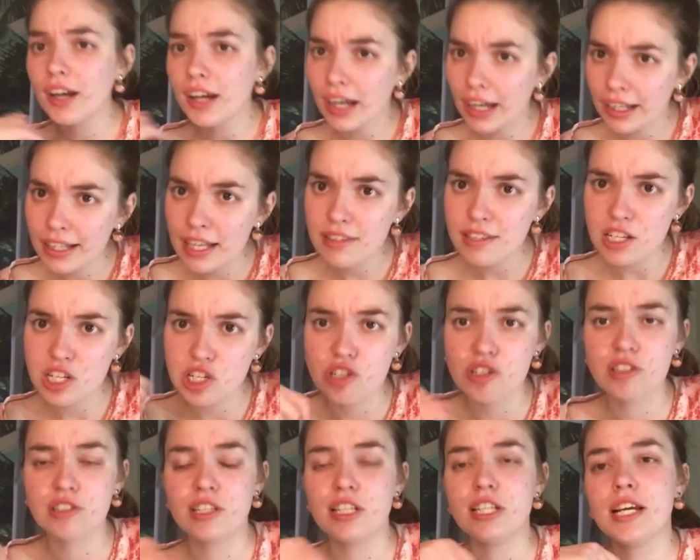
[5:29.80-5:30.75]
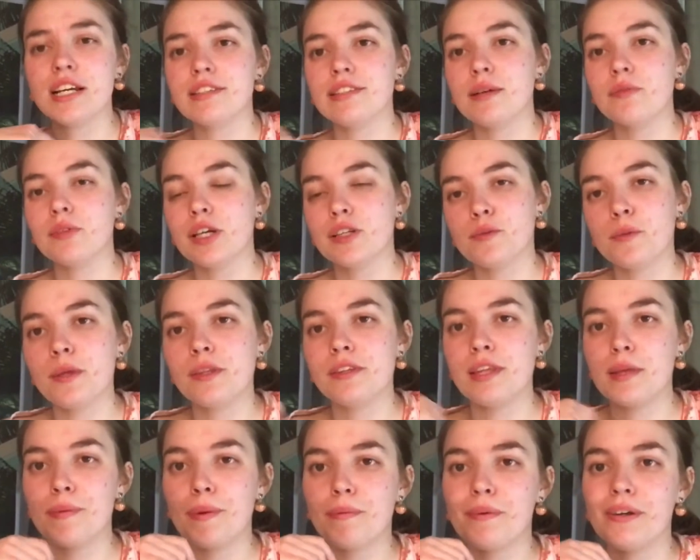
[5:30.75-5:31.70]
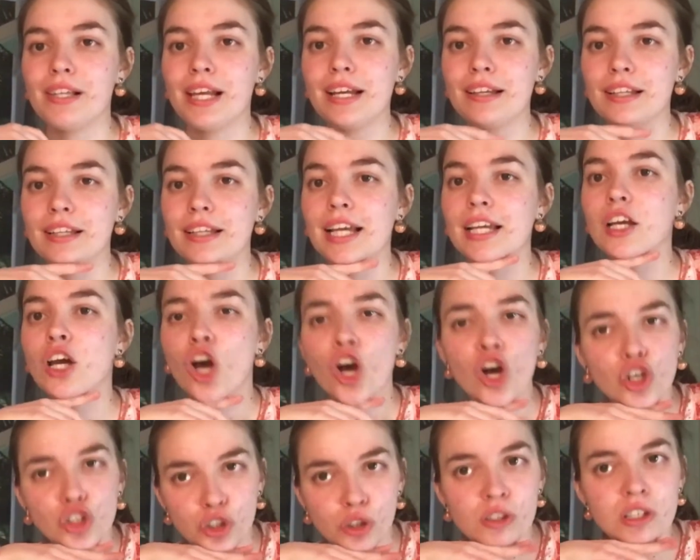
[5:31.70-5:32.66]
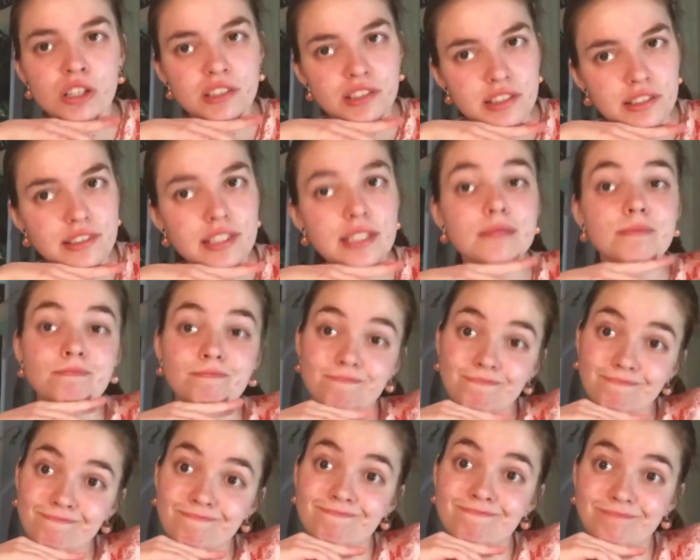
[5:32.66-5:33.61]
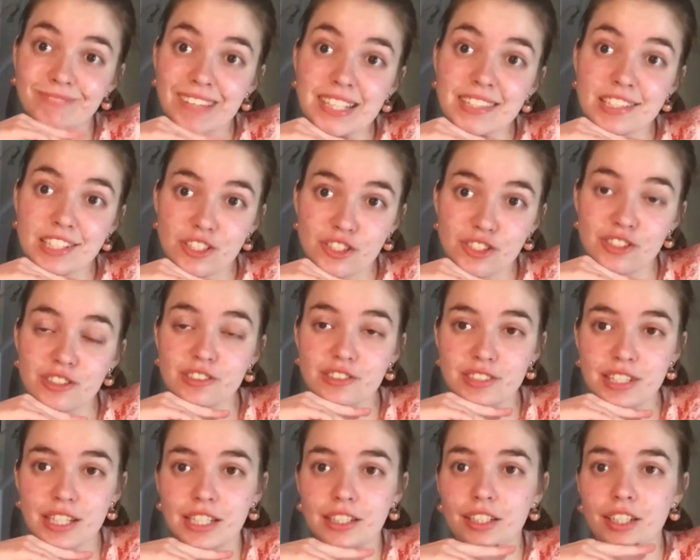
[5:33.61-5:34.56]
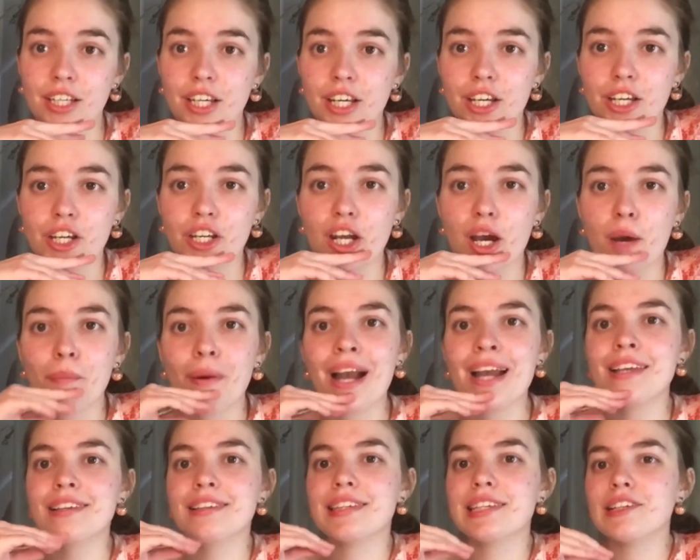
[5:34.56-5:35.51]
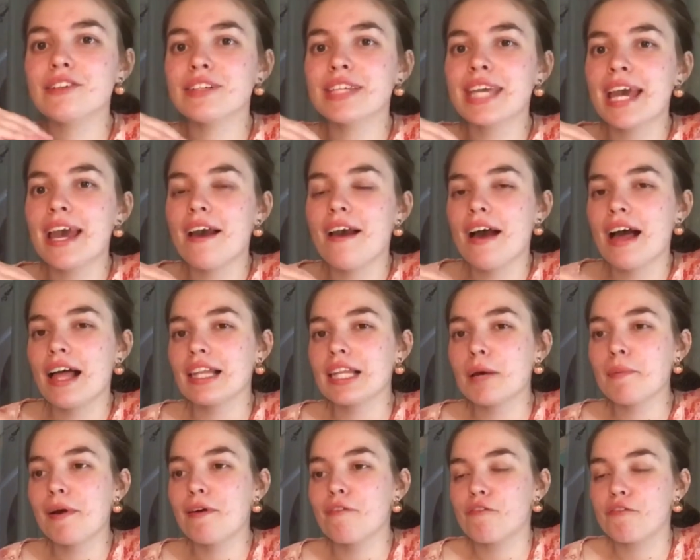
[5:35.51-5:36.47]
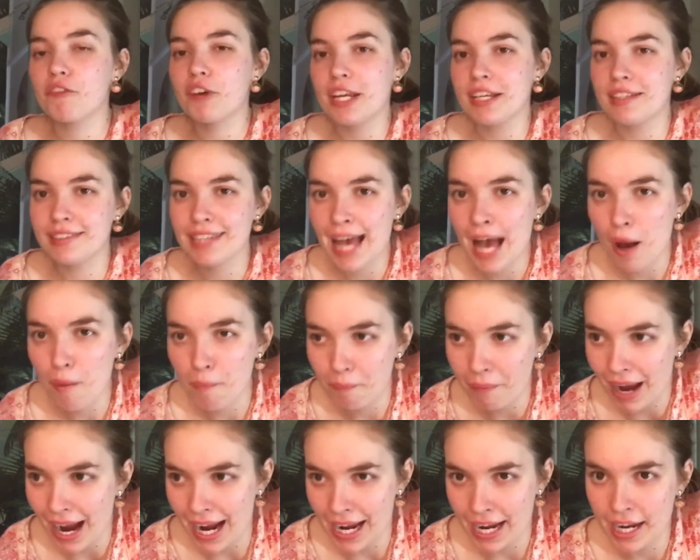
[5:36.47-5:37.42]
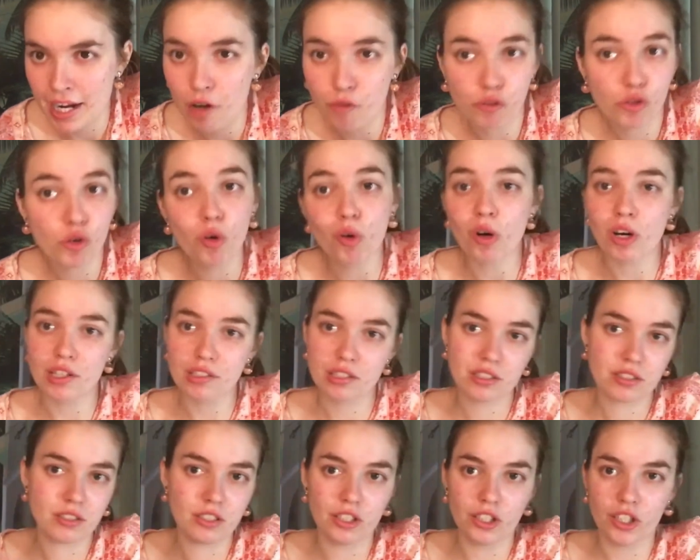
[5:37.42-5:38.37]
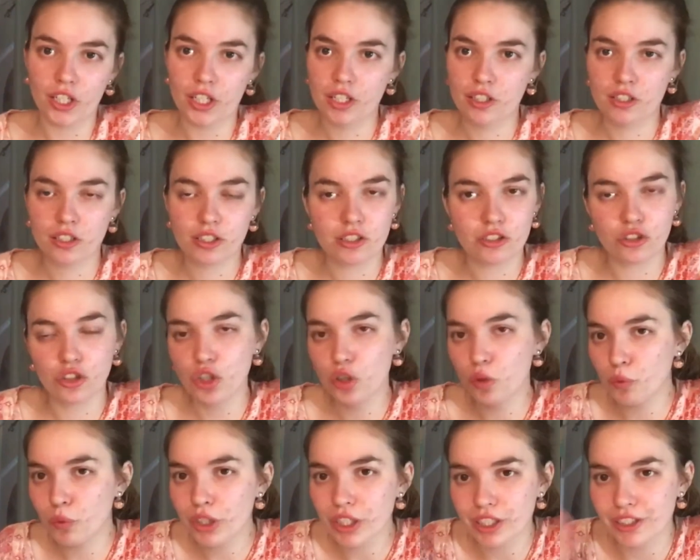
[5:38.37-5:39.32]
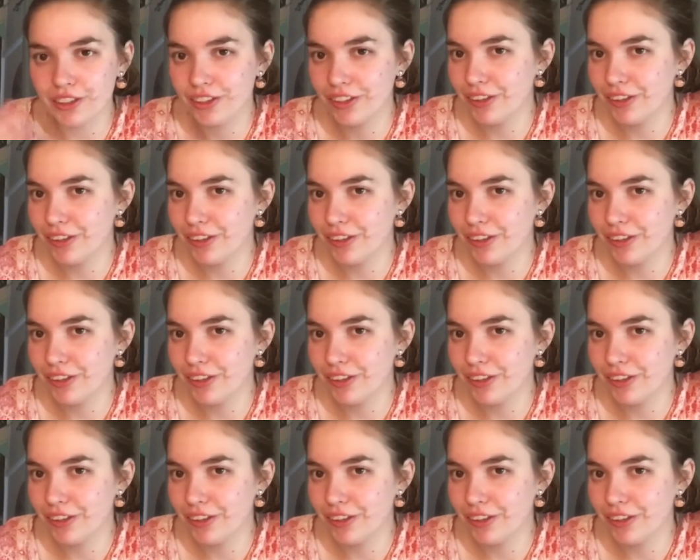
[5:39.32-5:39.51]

that's interesting. I sometimes see people online and like, you're autistic? That's interesting. But I still get a little bit freaked out by it, of course, because who wouldn't,